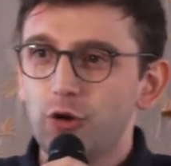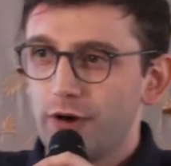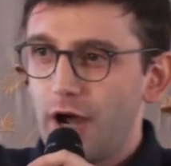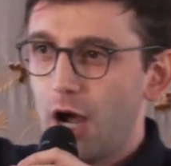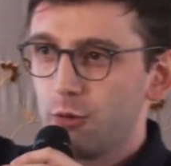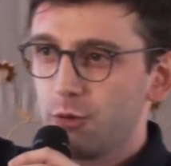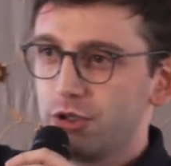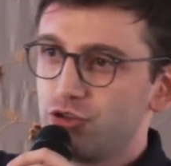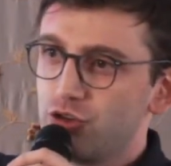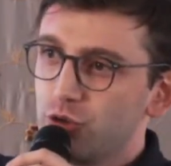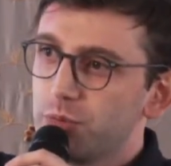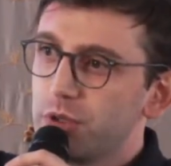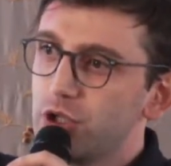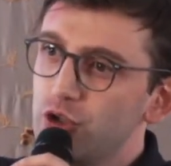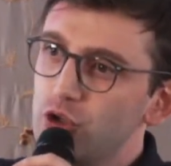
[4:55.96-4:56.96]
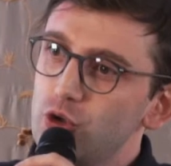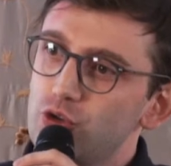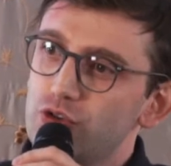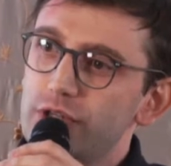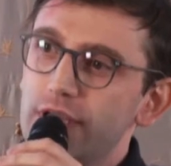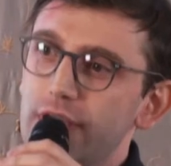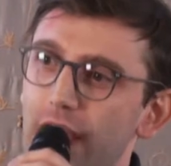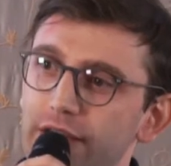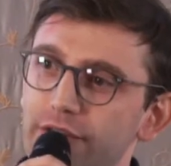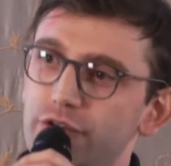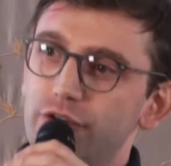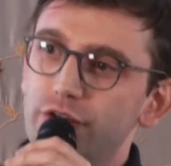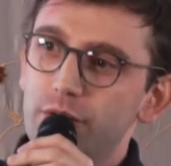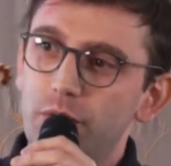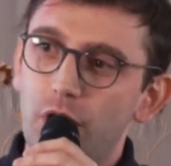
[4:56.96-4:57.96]
of how it should be used. They
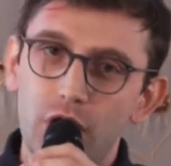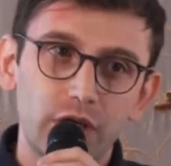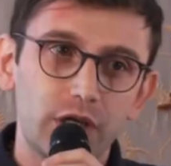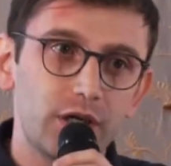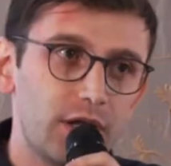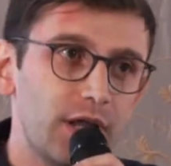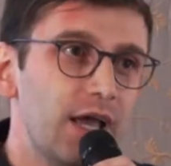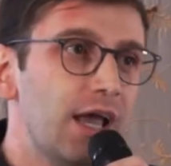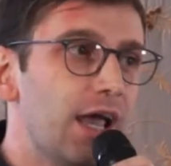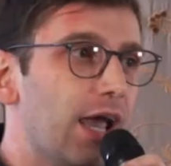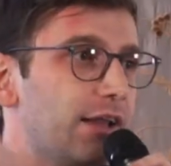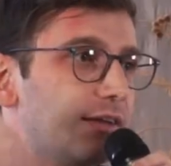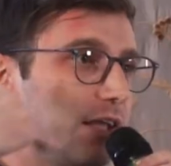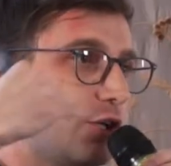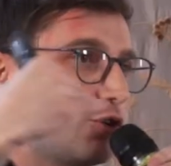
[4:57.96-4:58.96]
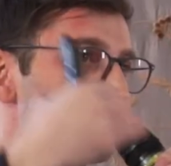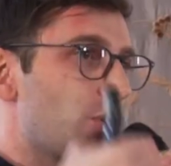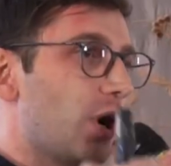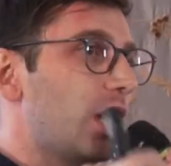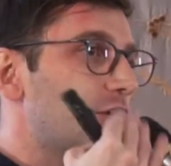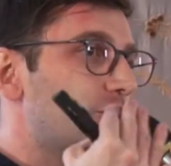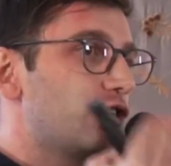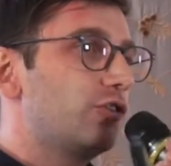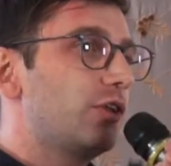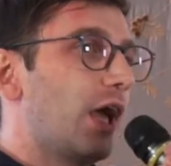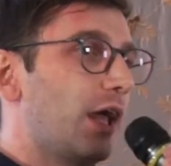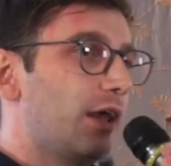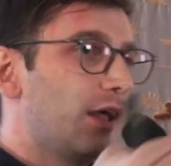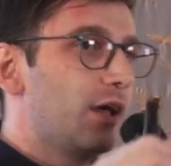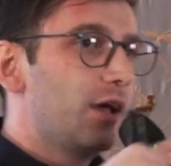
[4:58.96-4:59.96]
enter the market, and they trying to
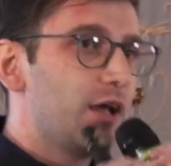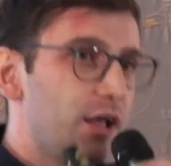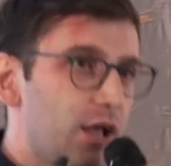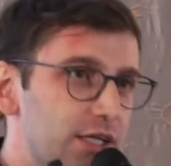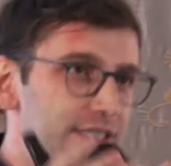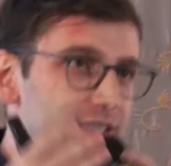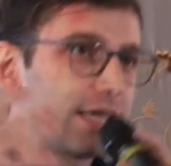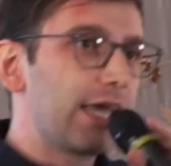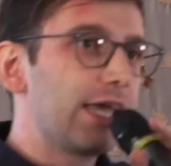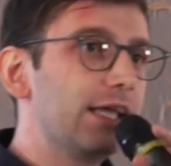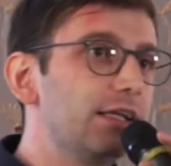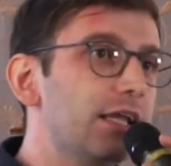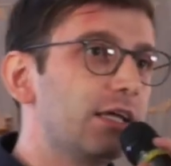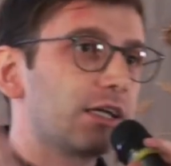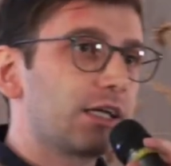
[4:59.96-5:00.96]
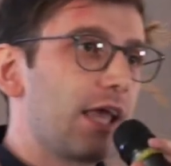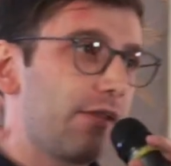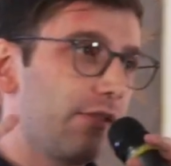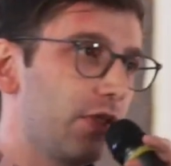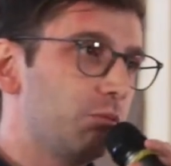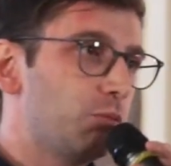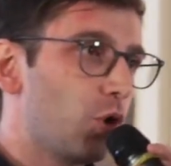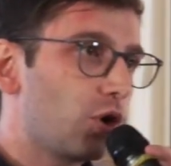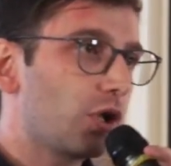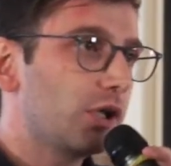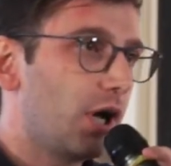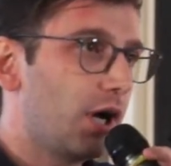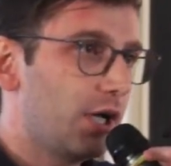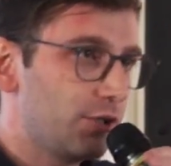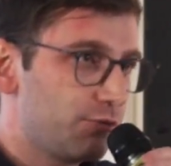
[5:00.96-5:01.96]
then scale and gather more
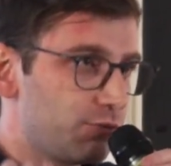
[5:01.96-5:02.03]
clients